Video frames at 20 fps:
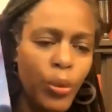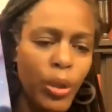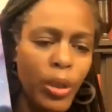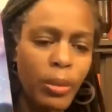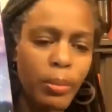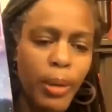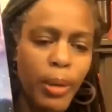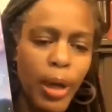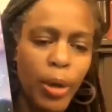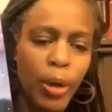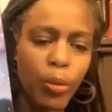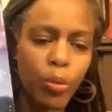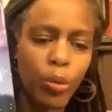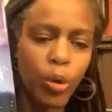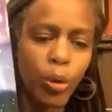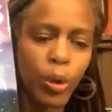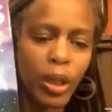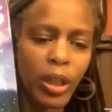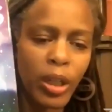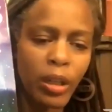by
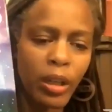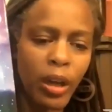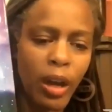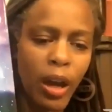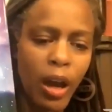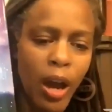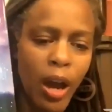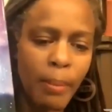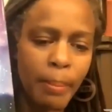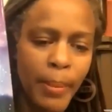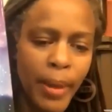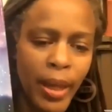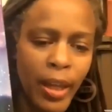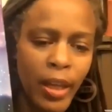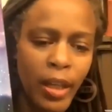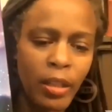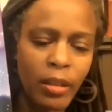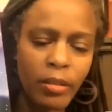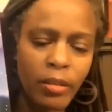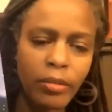Rhoda
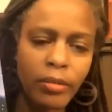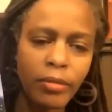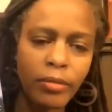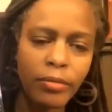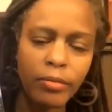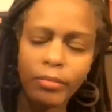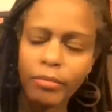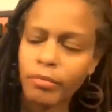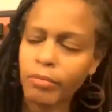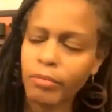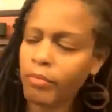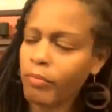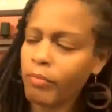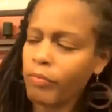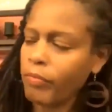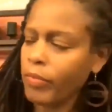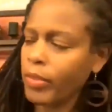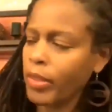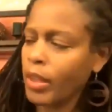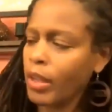Ahmed.
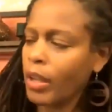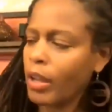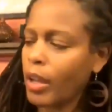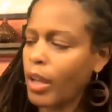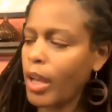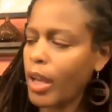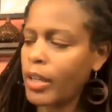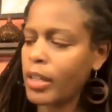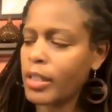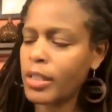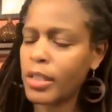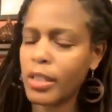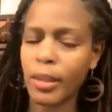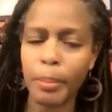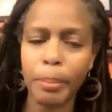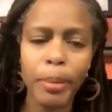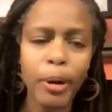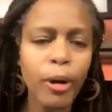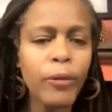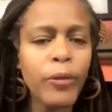And this is a
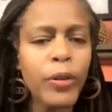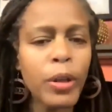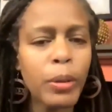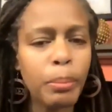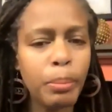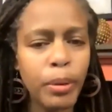perfect